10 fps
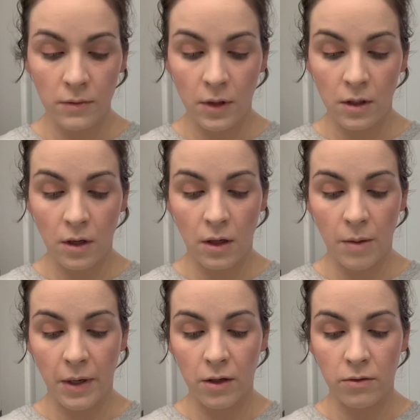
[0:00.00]
Y'all, I
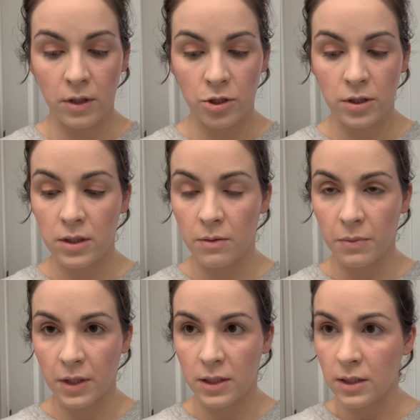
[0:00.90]
might only just need
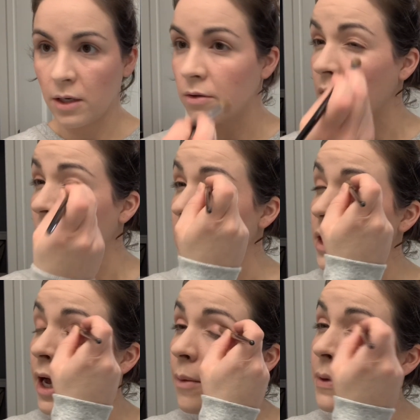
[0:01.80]
Bliss. I don't think I need
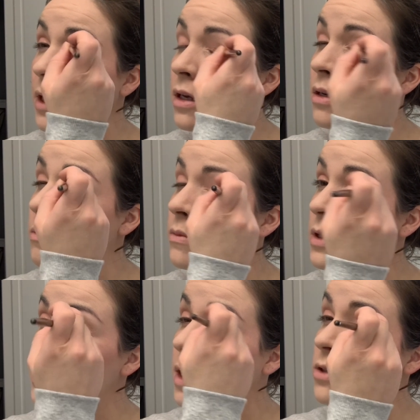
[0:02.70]
Happy.
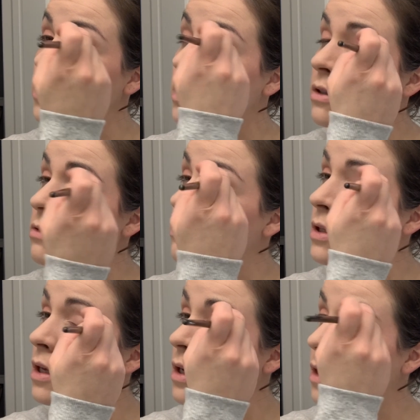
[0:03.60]
Bliss actually looks
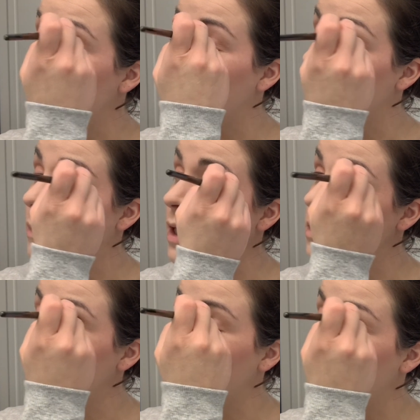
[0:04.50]
really good by
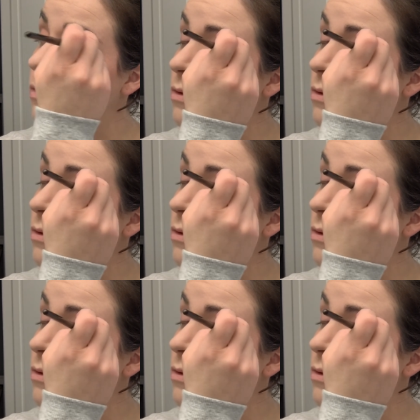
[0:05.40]
itself.